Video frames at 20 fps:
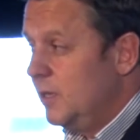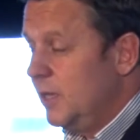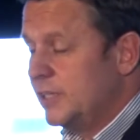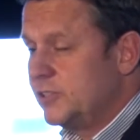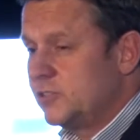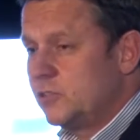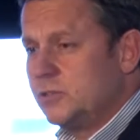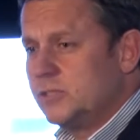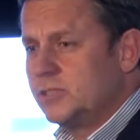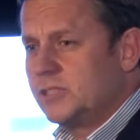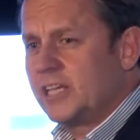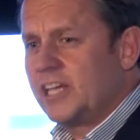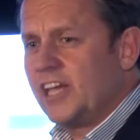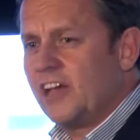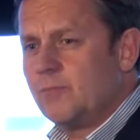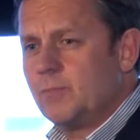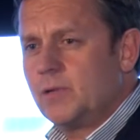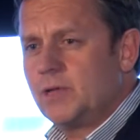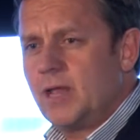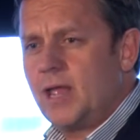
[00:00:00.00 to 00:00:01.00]
As soon as the
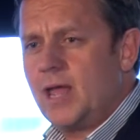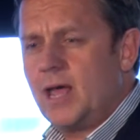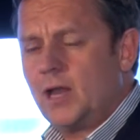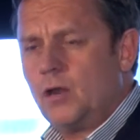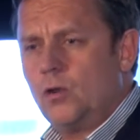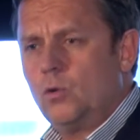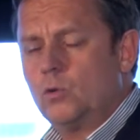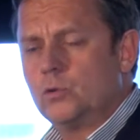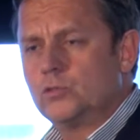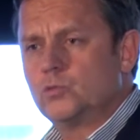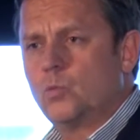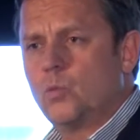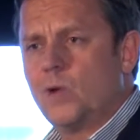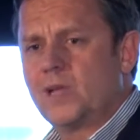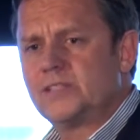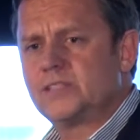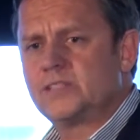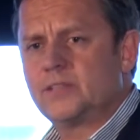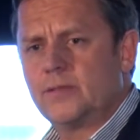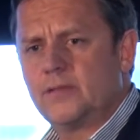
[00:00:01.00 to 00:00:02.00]
government outlaws
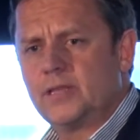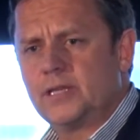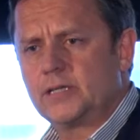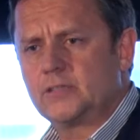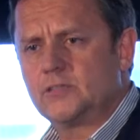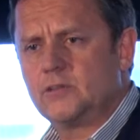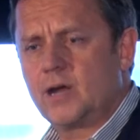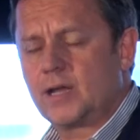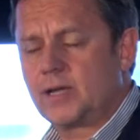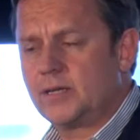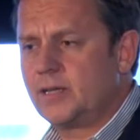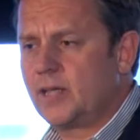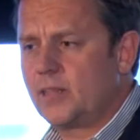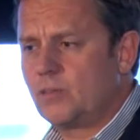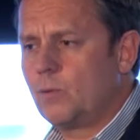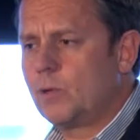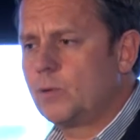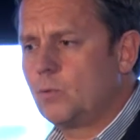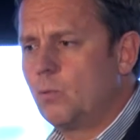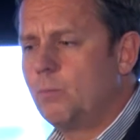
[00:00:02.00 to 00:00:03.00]
one synthetic drug,
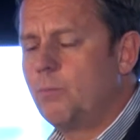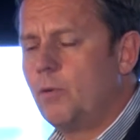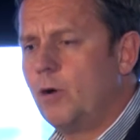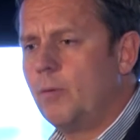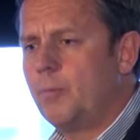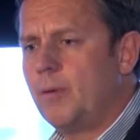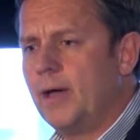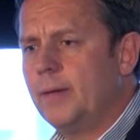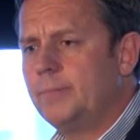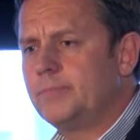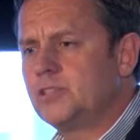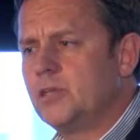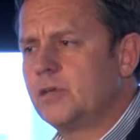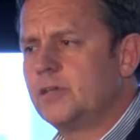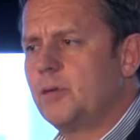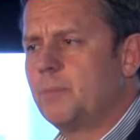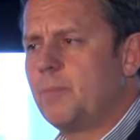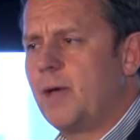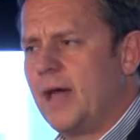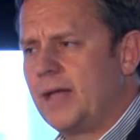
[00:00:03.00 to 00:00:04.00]
another one will pop up, so
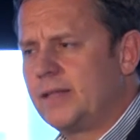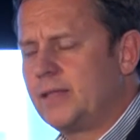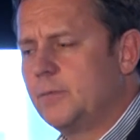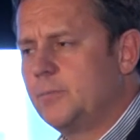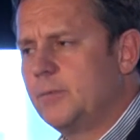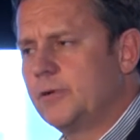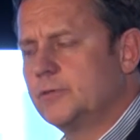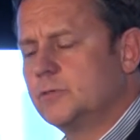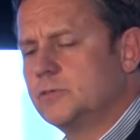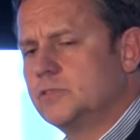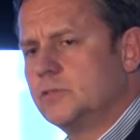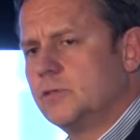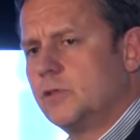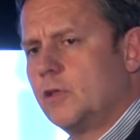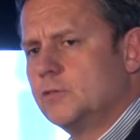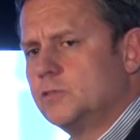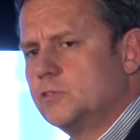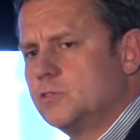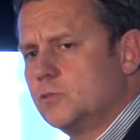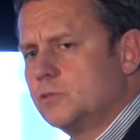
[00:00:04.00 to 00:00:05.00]
your party pills and
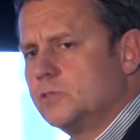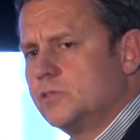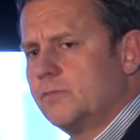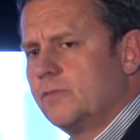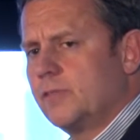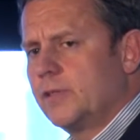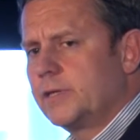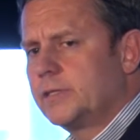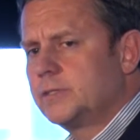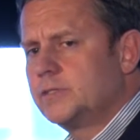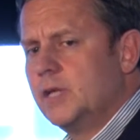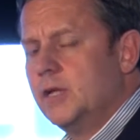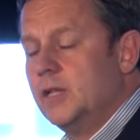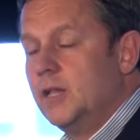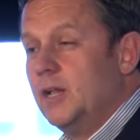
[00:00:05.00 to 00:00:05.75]
those sorts of things.